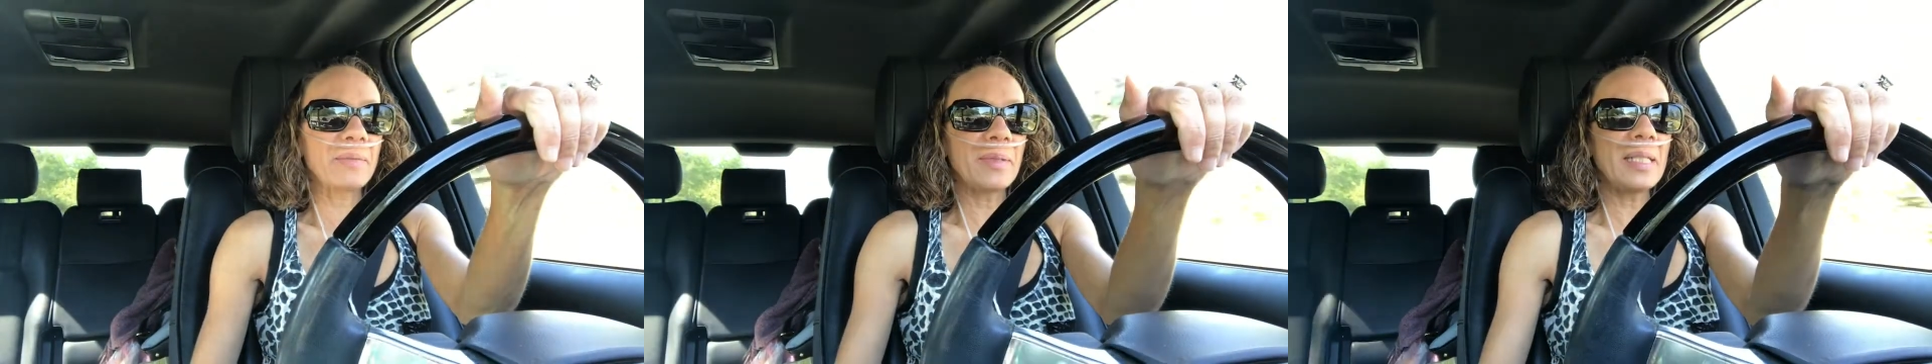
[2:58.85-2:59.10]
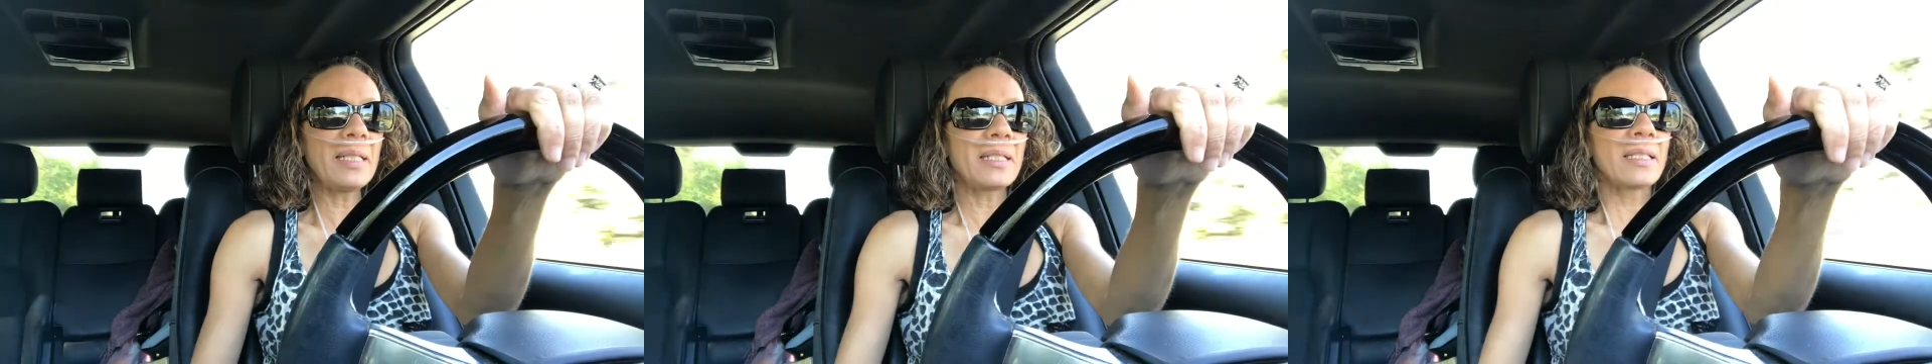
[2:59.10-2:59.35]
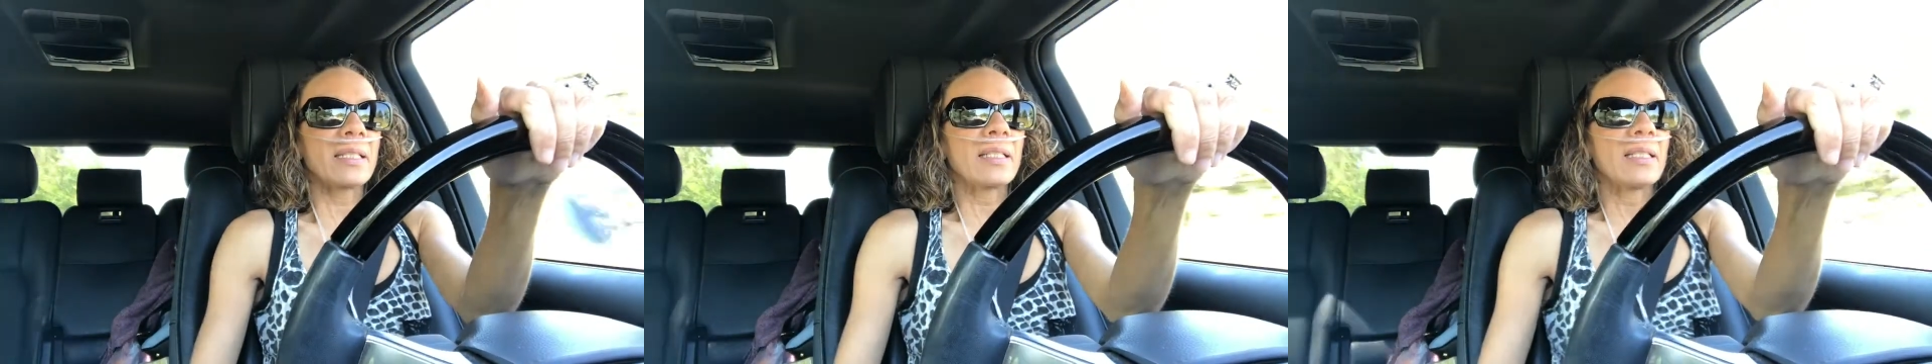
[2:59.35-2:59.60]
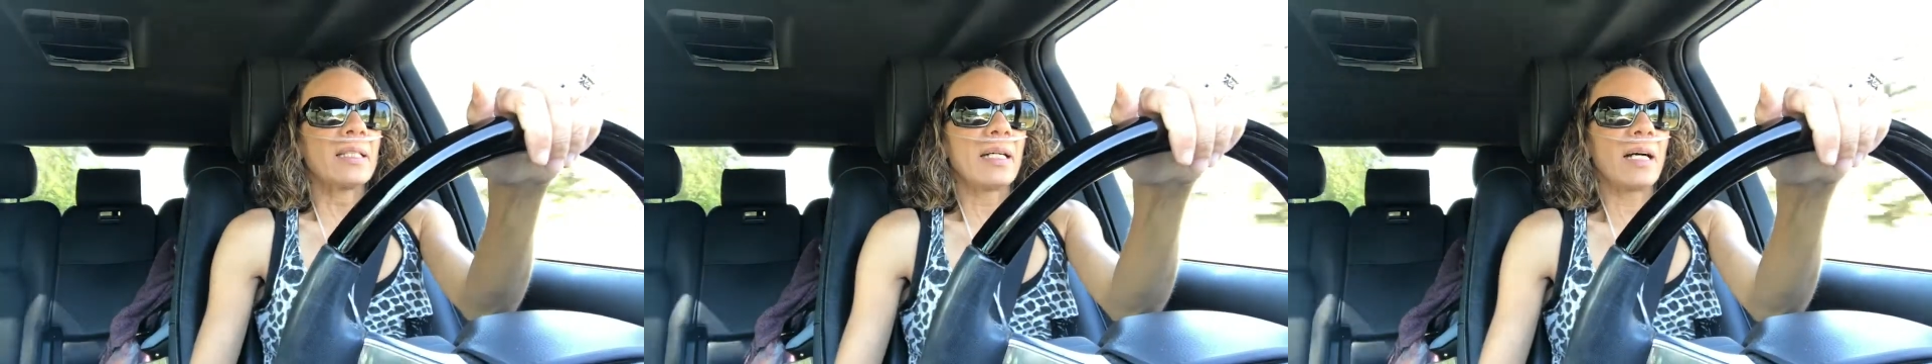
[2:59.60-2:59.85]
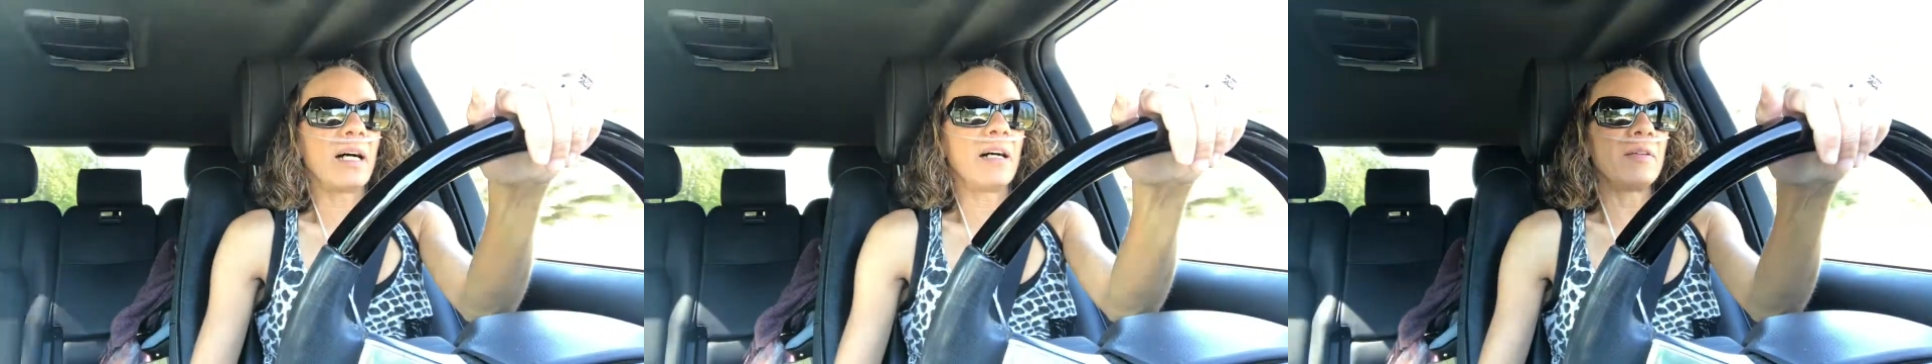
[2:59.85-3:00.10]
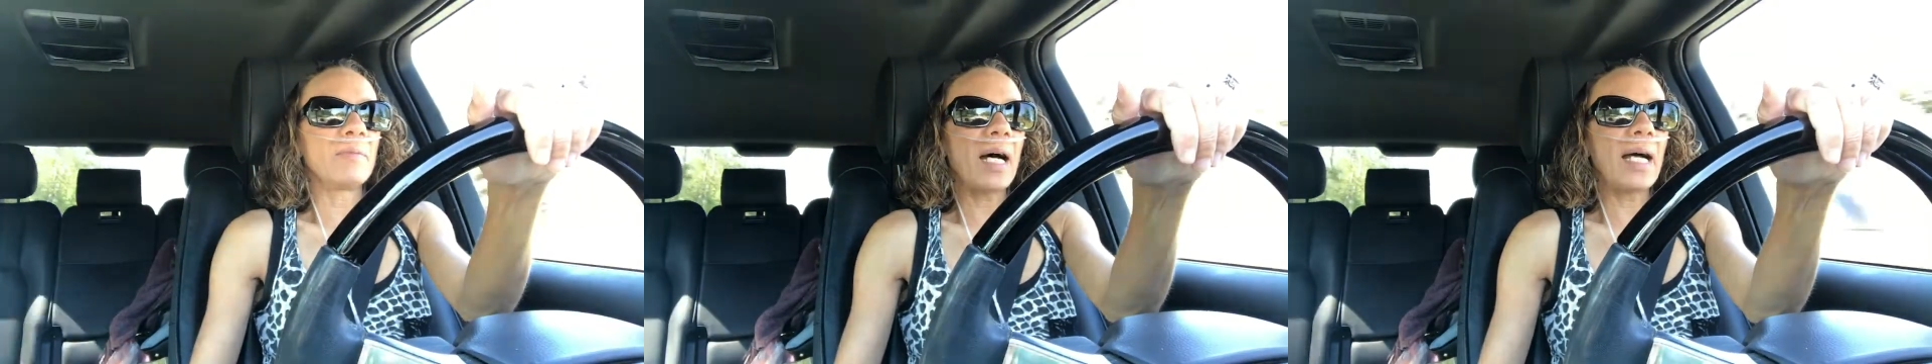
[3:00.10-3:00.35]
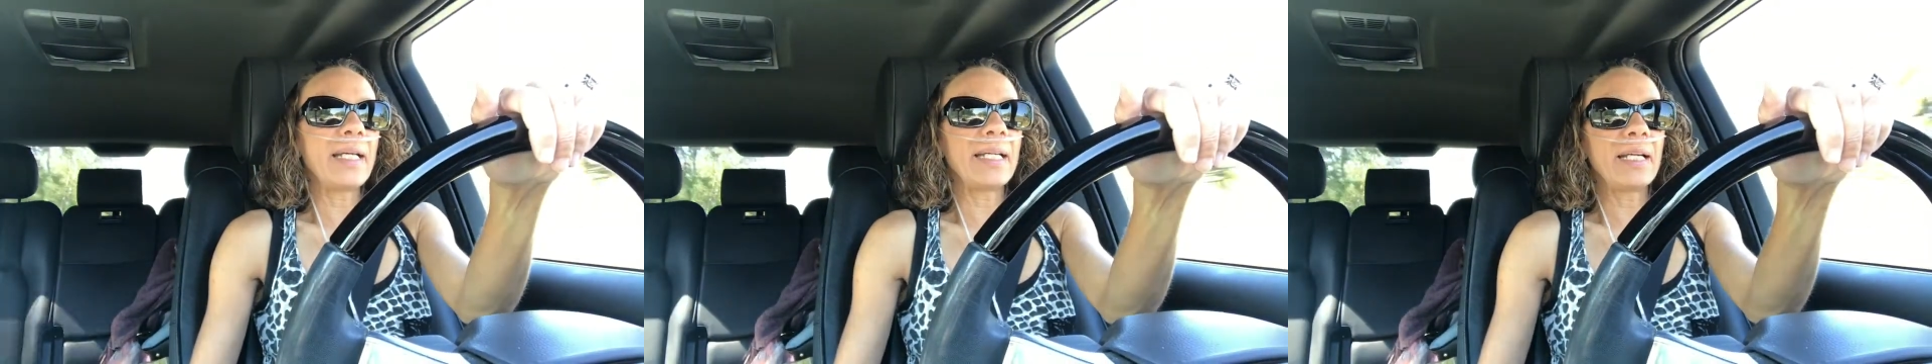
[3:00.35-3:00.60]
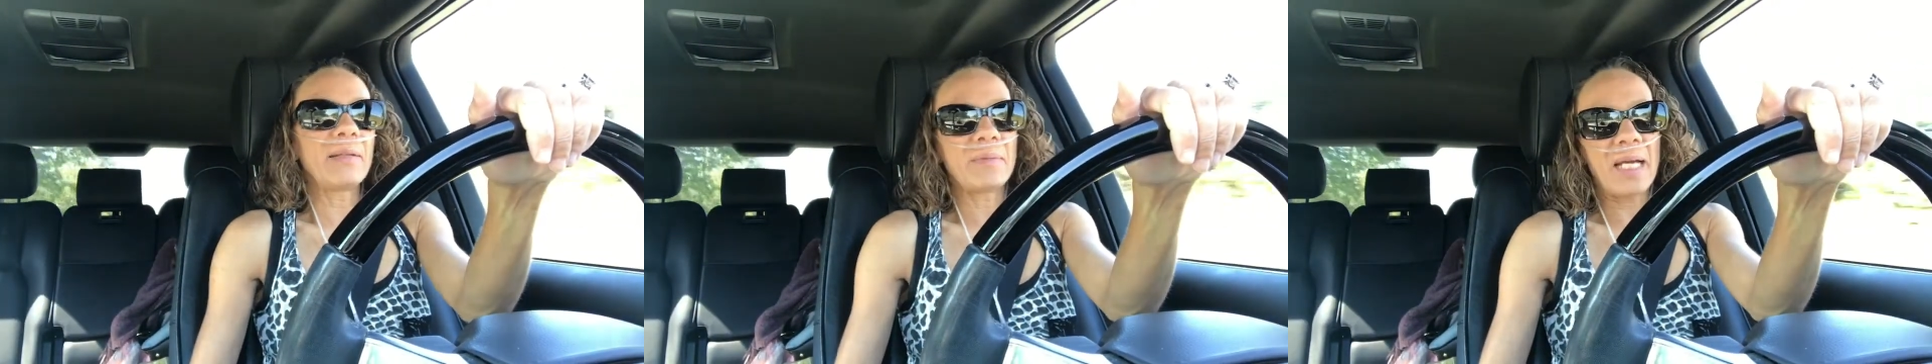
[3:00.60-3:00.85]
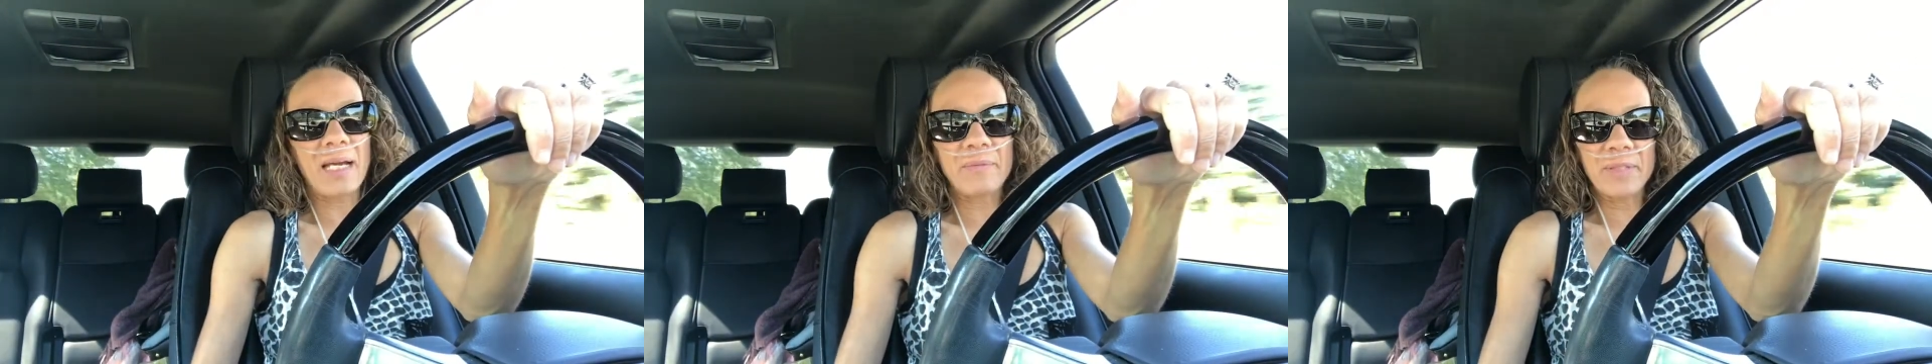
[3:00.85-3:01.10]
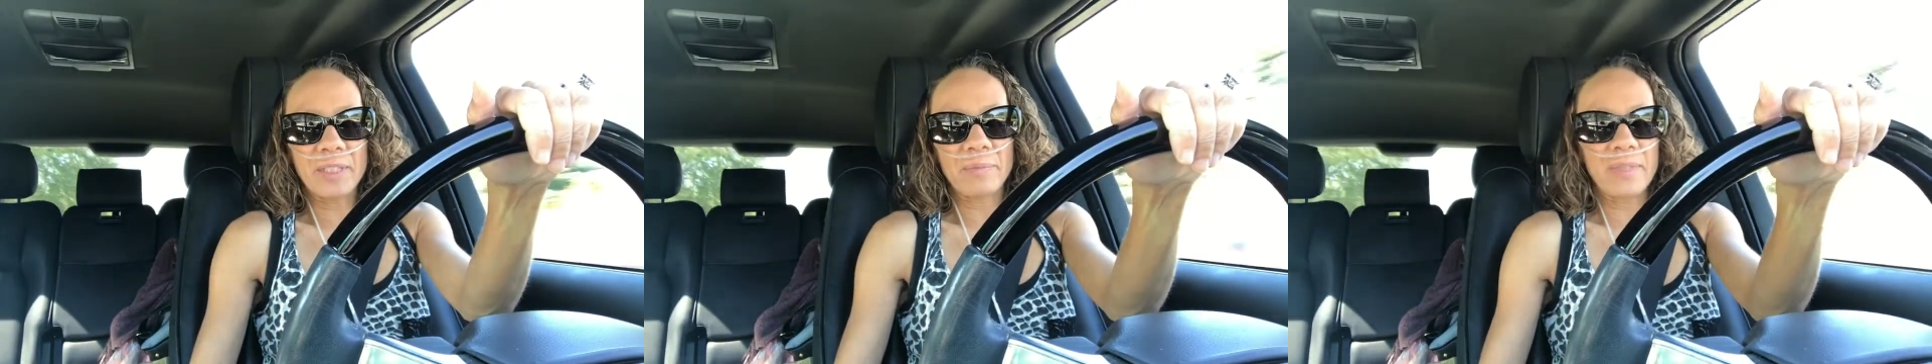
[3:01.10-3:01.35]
be, um, I am happy to